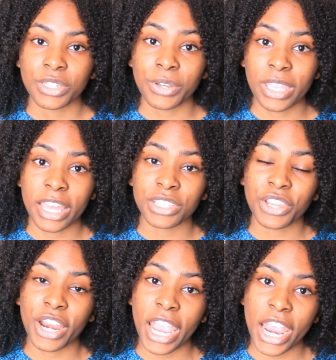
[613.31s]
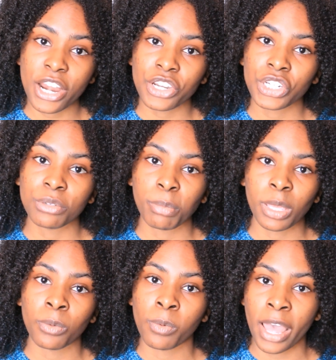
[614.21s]
So yes, your hair should
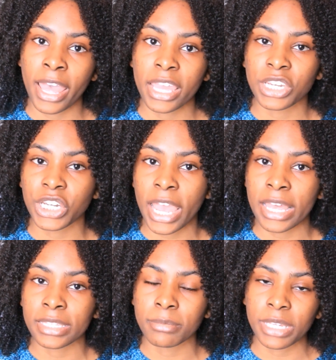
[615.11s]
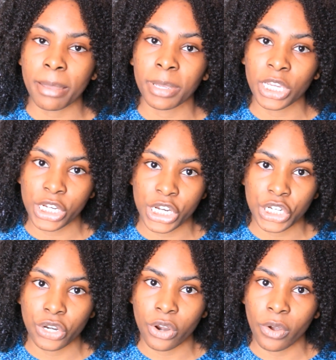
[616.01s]
be wet. It should have some type of
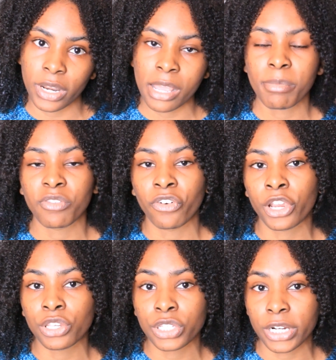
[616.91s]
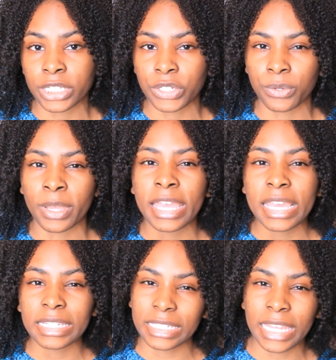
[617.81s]
conditioner on it before you start to
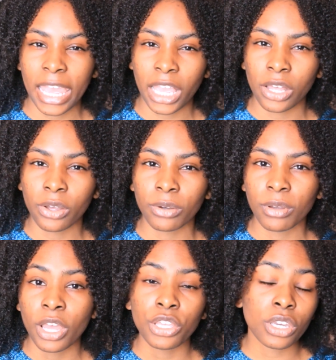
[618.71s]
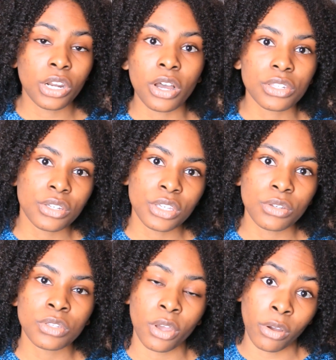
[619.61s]
detangle. You can also
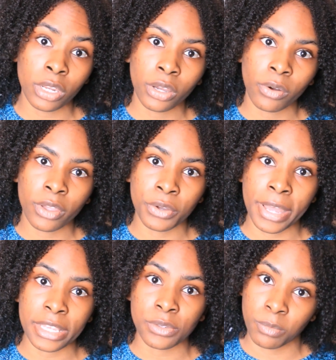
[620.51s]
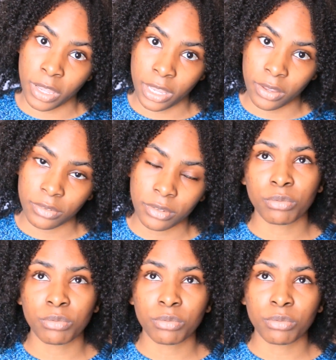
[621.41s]
use coconut oil as well.